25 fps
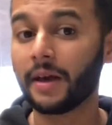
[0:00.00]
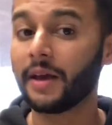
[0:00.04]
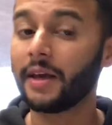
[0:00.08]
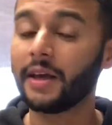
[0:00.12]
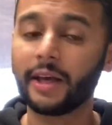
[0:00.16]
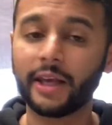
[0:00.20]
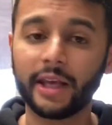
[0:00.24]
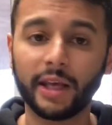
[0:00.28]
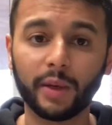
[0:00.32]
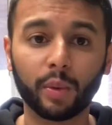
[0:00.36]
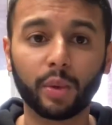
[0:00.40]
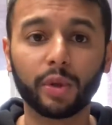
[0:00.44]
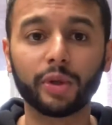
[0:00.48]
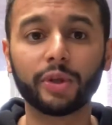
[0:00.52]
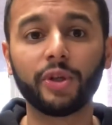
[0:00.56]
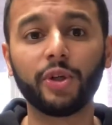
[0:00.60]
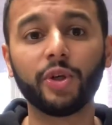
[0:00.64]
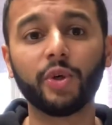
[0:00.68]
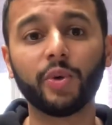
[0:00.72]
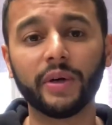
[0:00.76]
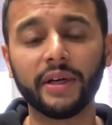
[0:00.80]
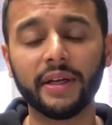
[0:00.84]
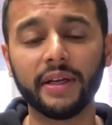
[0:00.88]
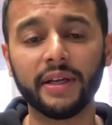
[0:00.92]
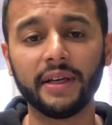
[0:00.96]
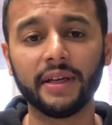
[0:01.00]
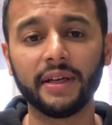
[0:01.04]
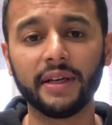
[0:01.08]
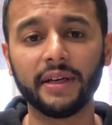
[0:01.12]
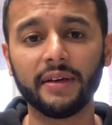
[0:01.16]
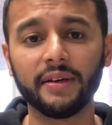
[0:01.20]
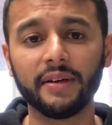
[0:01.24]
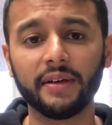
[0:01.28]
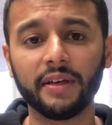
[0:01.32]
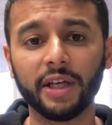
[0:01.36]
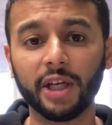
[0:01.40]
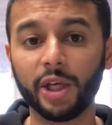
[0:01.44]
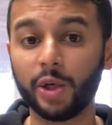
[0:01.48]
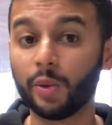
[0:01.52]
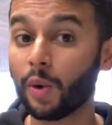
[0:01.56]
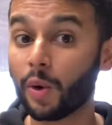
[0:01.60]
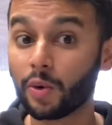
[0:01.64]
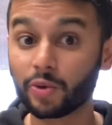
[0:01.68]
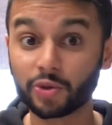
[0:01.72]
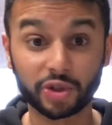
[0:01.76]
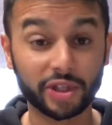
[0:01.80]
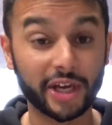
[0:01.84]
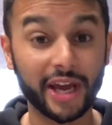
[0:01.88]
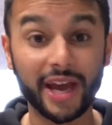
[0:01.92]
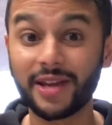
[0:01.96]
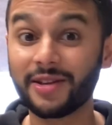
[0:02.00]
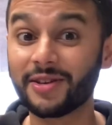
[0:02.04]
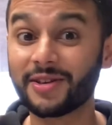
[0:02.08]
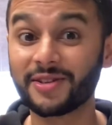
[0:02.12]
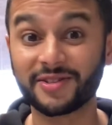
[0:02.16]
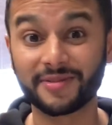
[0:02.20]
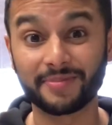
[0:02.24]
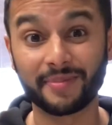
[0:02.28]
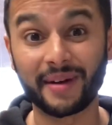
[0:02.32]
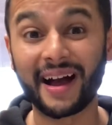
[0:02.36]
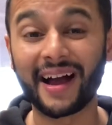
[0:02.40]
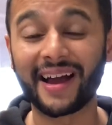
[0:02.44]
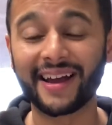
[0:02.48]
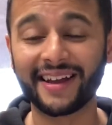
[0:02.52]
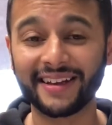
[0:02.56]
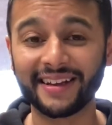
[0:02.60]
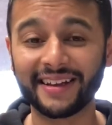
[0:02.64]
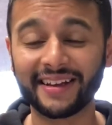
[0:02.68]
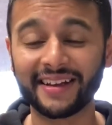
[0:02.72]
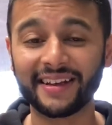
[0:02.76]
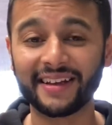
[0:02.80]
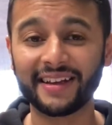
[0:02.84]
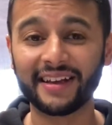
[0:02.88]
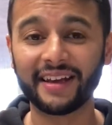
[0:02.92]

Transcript: He will do it. He won't change His mind.